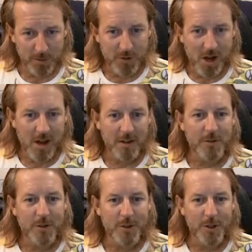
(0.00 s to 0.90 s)
of
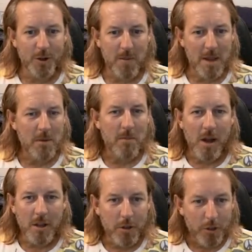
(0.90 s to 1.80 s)
dives, maybe
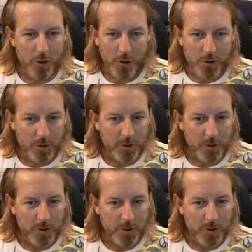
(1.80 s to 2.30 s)
by your third